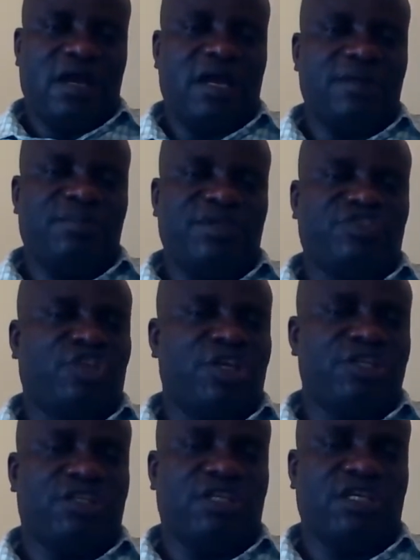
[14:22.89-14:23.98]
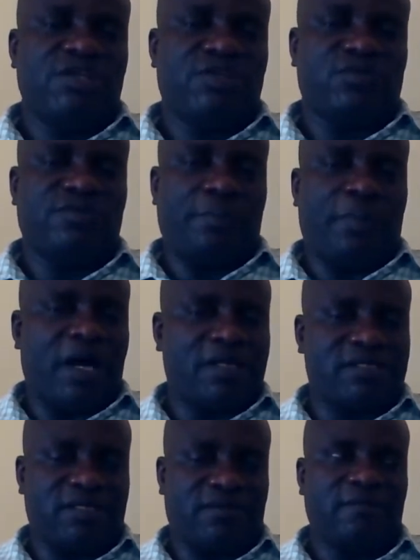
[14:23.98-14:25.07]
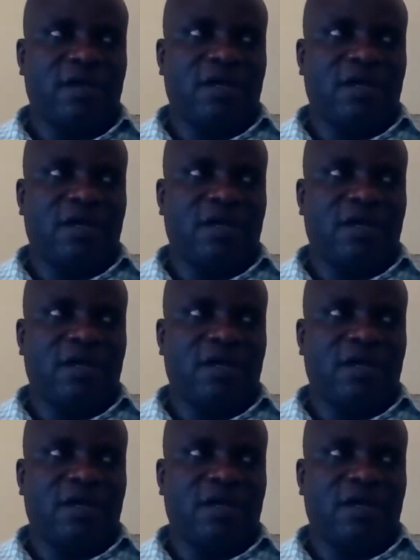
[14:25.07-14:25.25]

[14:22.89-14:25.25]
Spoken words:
can be changed into the passive.